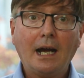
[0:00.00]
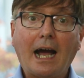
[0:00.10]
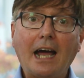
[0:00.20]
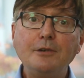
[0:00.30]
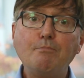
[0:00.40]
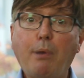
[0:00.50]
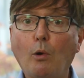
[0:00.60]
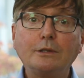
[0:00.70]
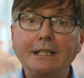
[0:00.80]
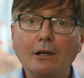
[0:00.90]
and
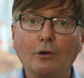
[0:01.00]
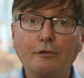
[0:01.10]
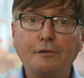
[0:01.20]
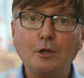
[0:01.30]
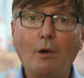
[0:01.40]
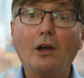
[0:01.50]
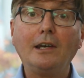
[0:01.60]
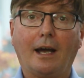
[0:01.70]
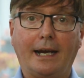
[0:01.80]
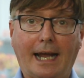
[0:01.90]
bolting on a few
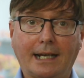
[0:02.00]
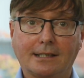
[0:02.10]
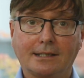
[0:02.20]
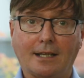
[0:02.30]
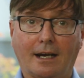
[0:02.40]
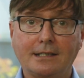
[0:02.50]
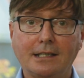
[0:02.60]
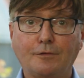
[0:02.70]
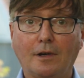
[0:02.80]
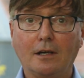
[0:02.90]
online
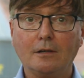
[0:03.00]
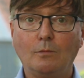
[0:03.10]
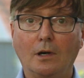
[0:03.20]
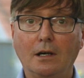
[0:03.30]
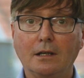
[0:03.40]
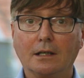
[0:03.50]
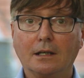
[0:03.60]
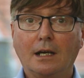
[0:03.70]
exercises for homework,